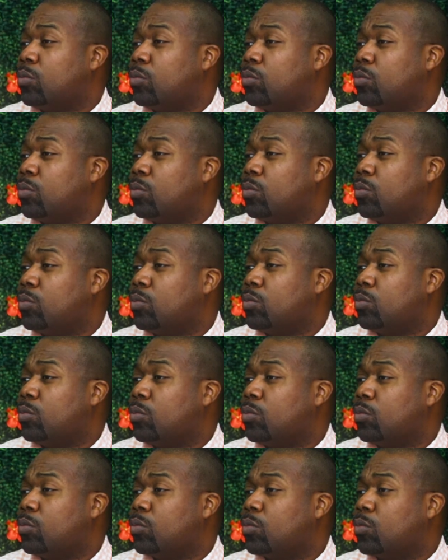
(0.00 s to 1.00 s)

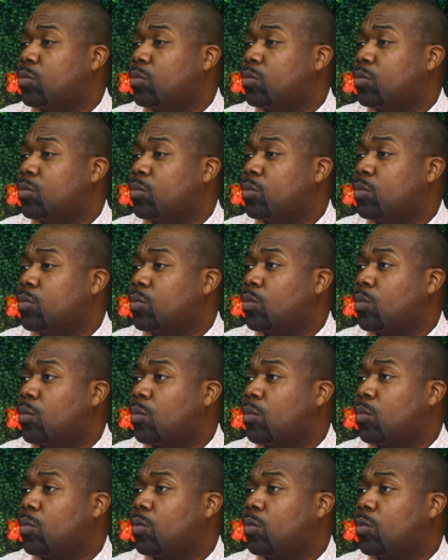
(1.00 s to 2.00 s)

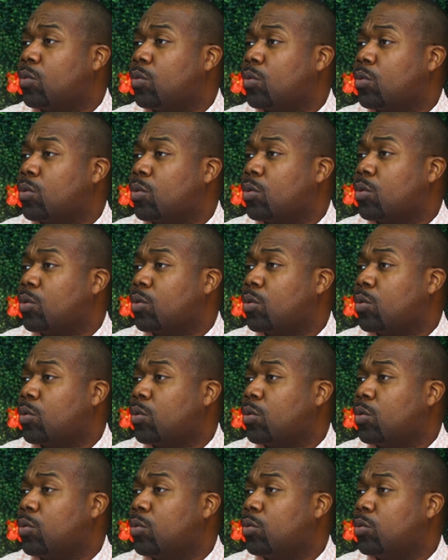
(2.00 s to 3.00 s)

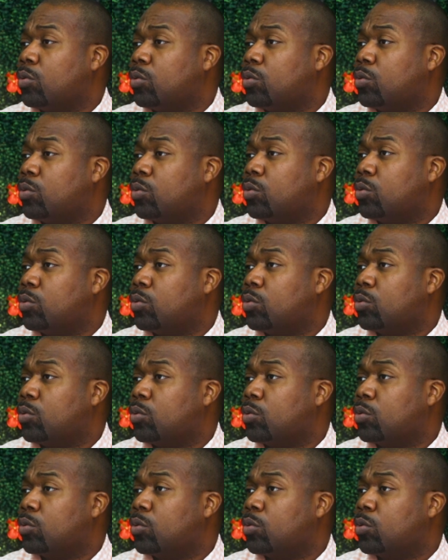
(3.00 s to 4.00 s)

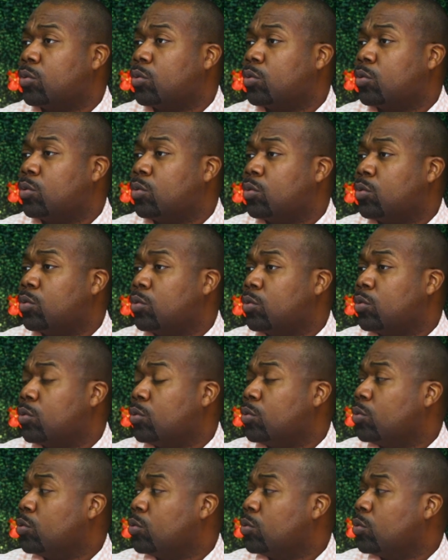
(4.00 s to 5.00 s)

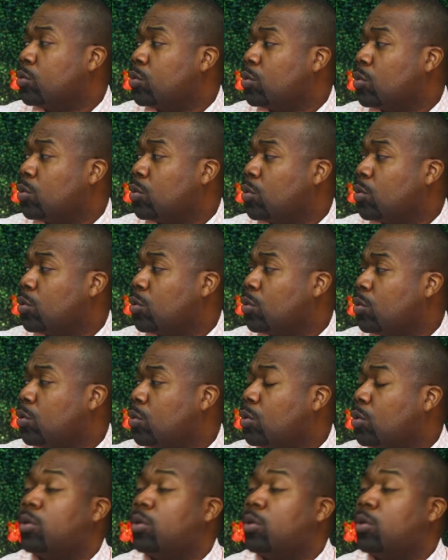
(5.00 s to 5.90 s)
This person isn't speaking.